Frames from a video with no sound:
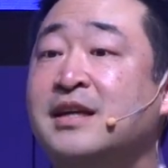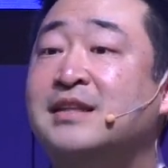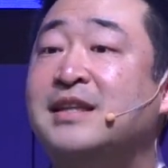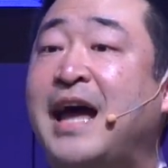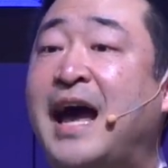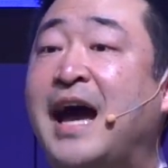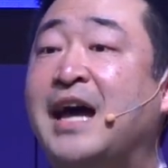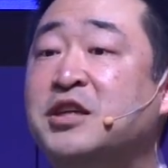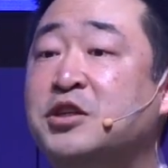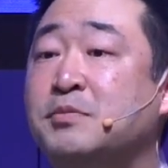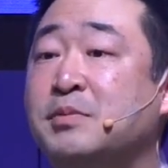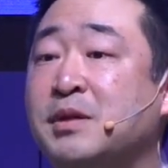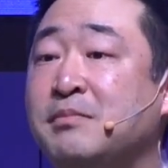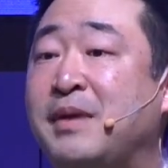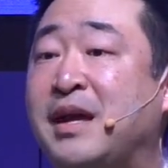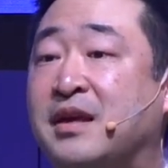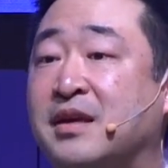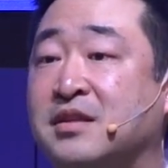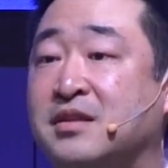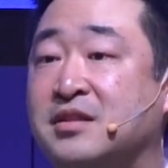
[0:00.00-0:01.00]
tangibly
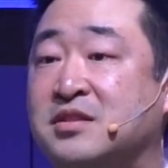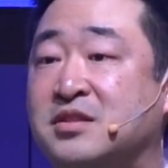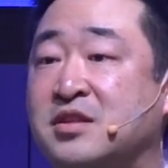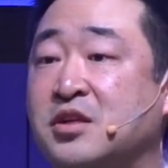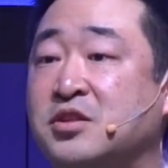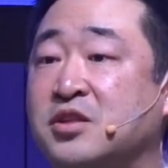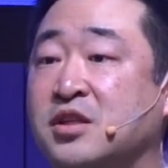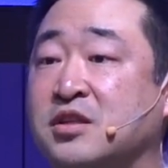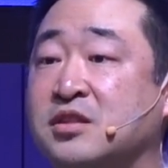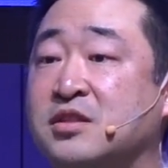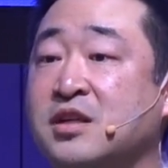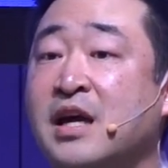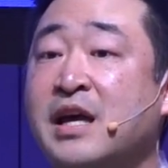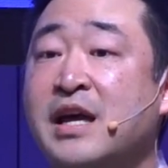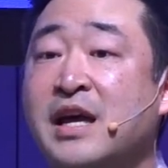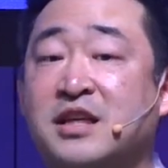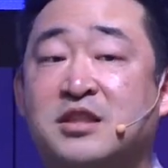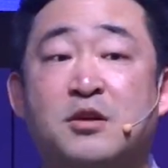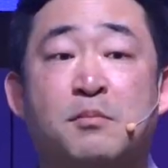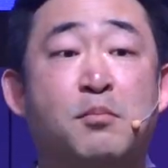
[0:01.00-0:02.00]
making decisions
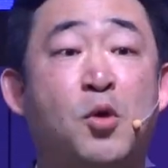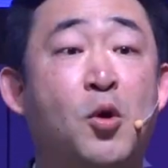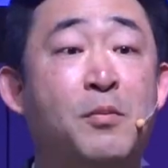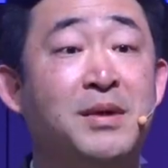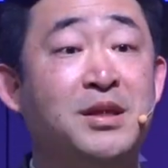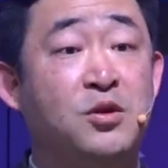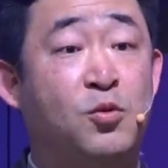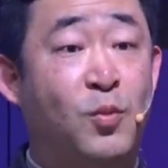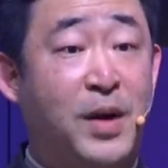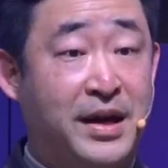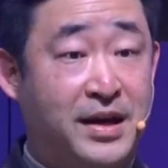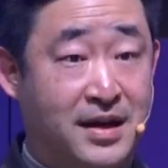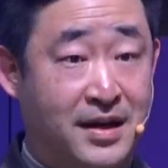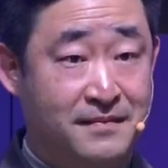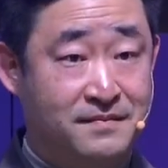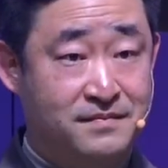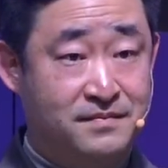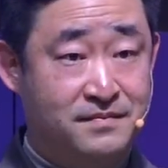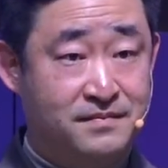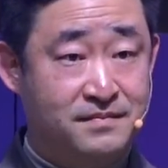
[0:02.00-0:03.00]
is the moment you wake
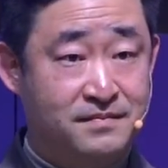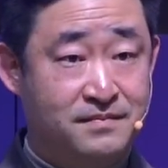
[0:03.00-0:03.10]
up.